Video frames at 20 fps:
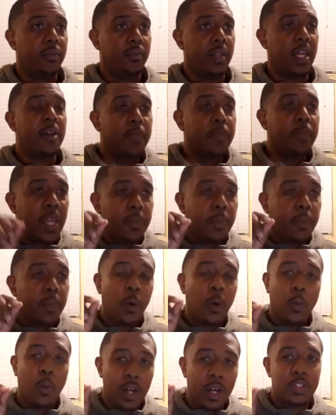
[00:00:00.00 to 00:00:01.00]
If
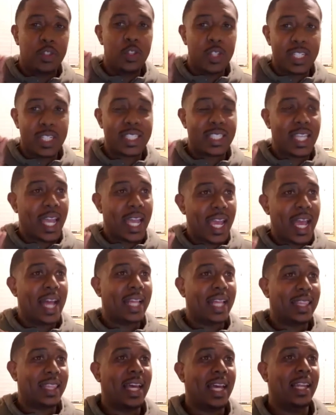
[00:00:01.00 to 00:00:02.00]
people want you to stay
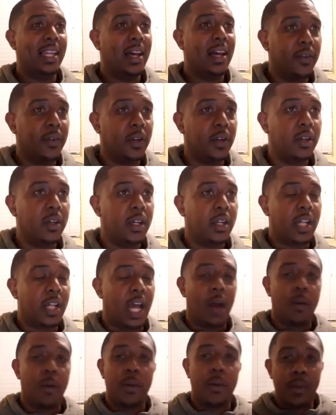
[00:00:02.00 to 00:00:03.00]
at that level,
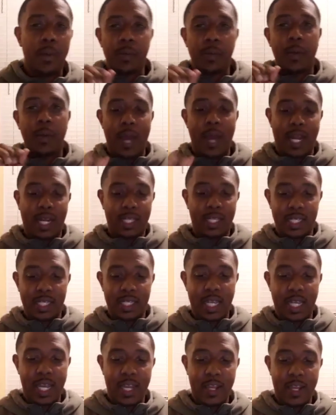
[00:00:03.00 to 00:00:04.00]
I remember back in the
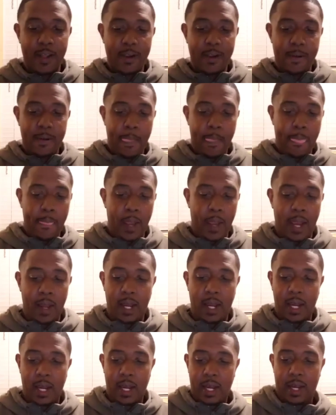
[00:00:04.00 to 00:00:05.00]
day,
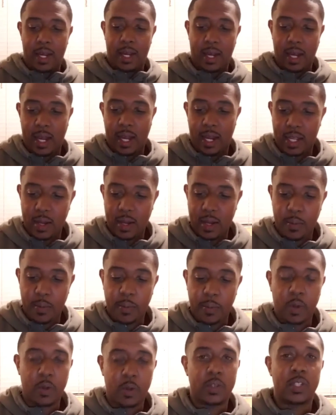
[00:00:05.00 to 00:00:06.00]
uh, I can't
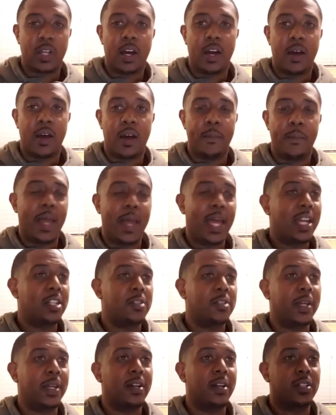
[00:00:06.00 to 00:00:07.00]
remember it was uh,
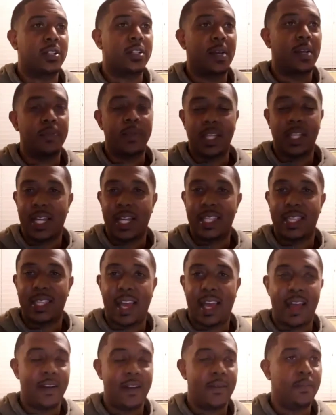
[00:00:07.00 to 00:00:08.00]
management or something like
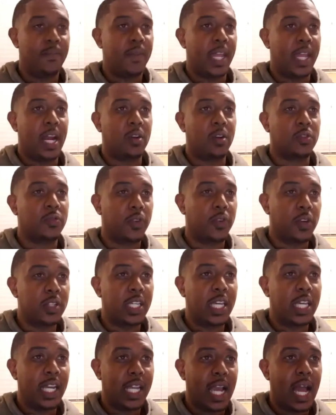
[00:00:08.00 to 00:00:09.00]
that, and I was first
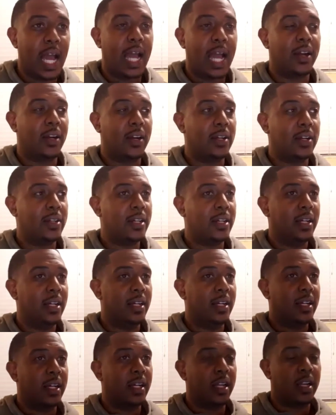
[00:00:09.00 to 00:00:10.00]
getting hired
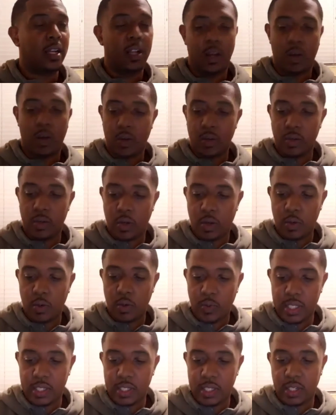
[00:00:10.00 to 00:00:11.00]
in an old old
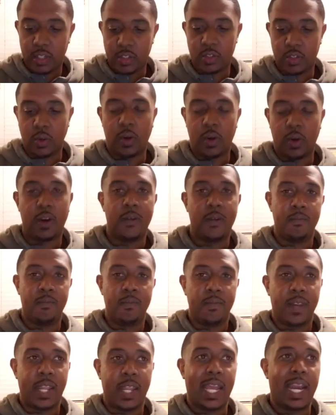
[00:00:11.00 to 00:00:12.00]
retail store,
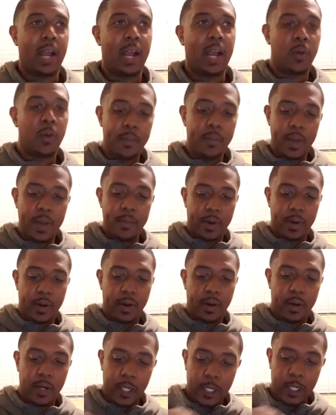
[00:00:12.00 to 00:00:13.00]
and I
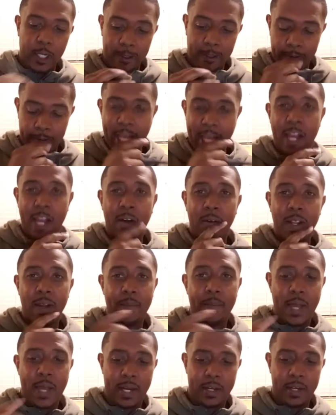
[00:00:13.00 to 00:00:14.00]
remember the area
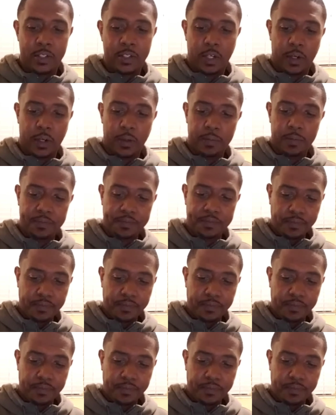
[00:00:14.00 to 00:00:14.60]
manager